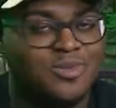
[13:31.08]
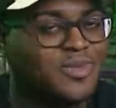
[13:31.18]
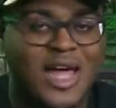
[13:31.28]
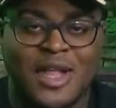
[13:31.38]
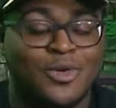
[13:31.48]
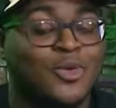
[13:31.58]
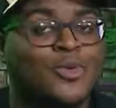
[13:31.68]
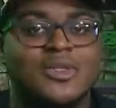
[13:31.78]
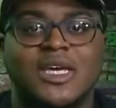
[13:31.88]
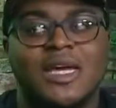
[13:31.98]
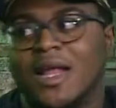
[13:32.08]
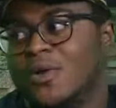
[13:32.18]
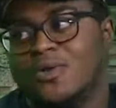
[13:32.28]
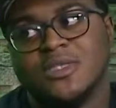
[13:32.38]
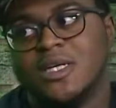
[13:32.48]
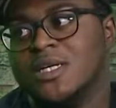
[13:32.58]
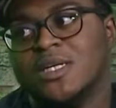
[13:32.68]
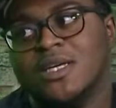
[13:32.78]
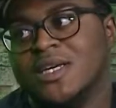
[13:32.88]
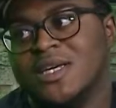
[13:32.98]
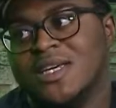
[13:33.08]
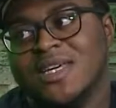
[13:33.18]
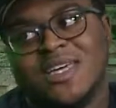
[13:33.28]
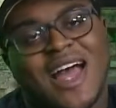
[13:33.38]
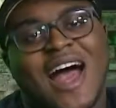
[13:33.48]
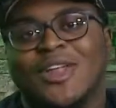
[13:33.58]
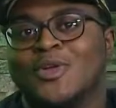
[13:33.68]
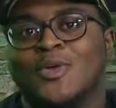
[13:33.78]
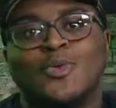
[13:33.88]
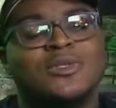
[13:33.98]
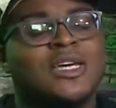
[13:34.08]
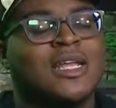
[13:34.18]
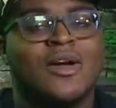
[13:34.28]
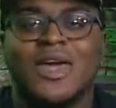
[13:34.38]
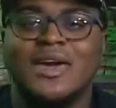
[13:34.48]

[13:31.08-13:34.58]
I don't know who's taking out Golden State. I don't know who's taking out KD.